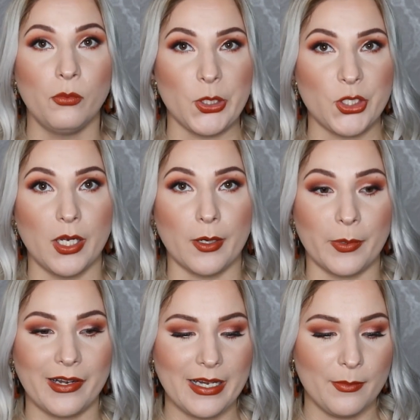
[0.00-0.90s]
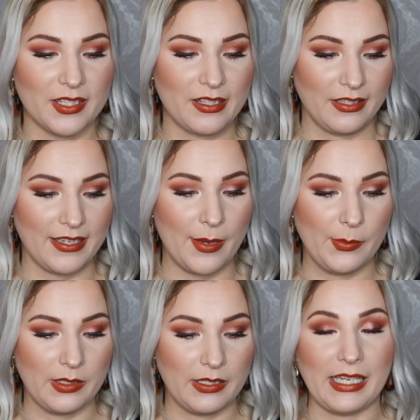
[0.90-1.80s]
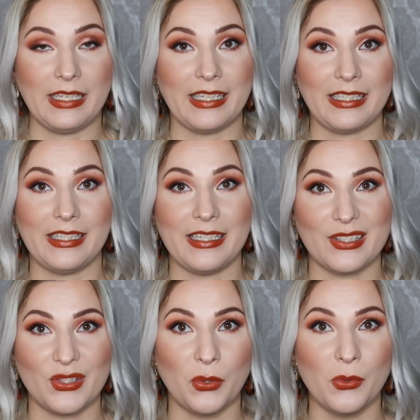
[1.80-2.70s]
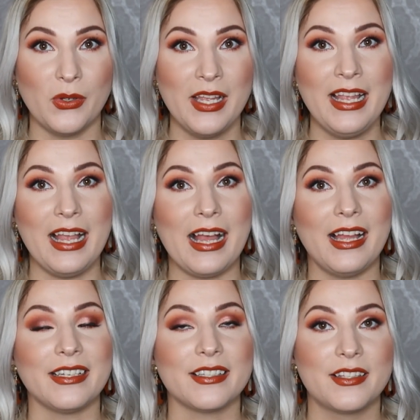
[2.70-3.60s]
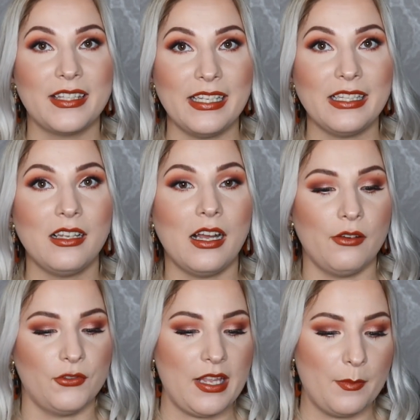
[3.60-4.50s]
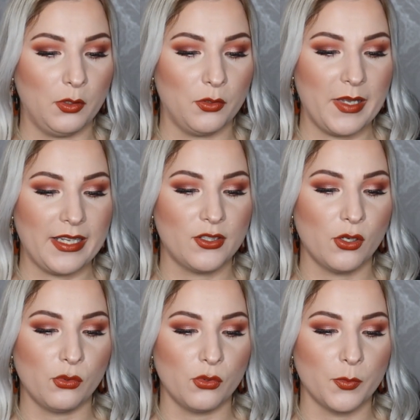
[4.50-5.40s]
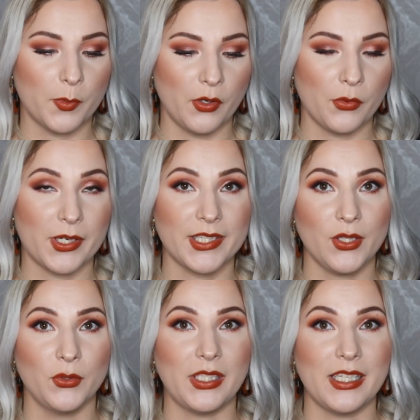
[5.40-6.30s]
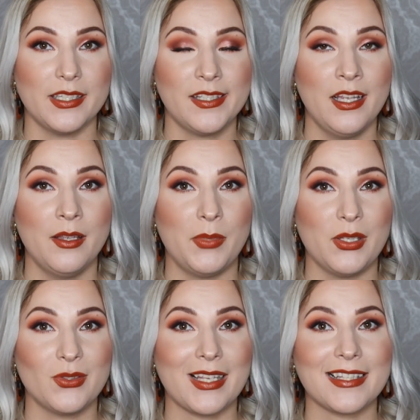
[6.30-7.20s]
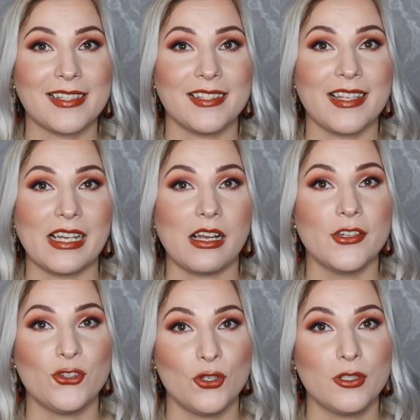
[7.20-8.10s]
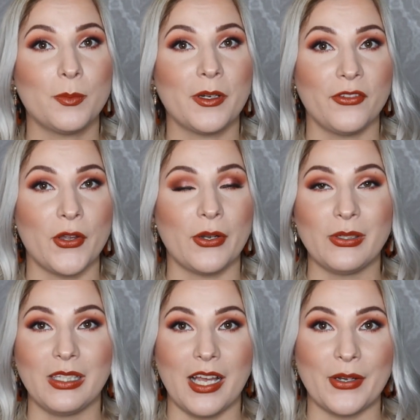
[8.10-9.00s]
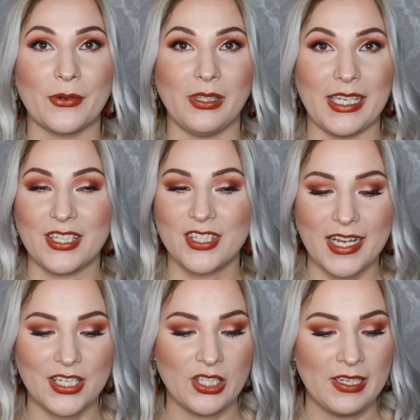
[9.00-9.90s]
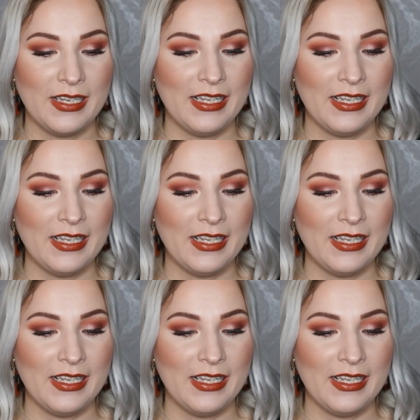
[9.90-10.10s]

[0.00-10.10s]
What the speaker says: which are pretty much the same thing than these two, and still I was able to make so good progress on these, because as I said, I just prefer lighter lid shades.